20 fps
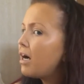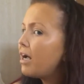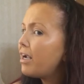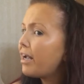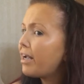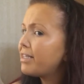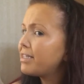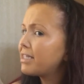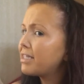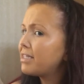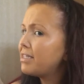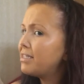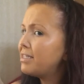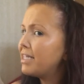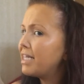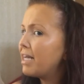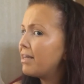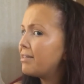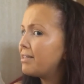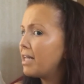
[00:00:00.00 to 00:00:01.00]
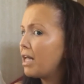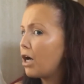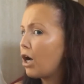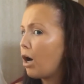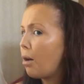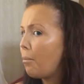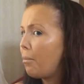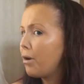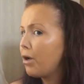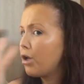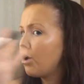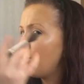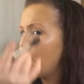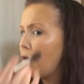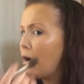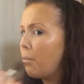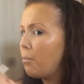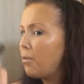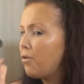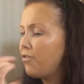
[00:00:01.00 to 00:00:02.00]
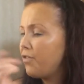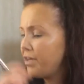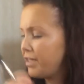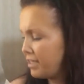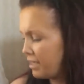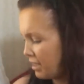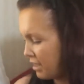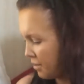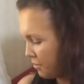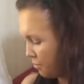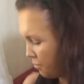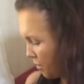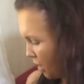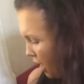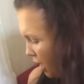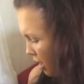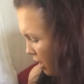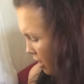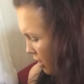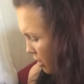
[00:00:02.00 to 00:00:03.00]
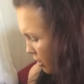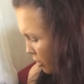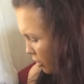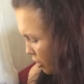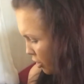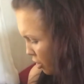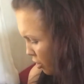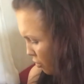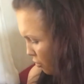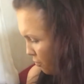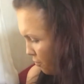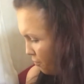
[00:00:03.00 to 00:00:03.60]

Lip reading: as you can see, I still got my glow around my face. So,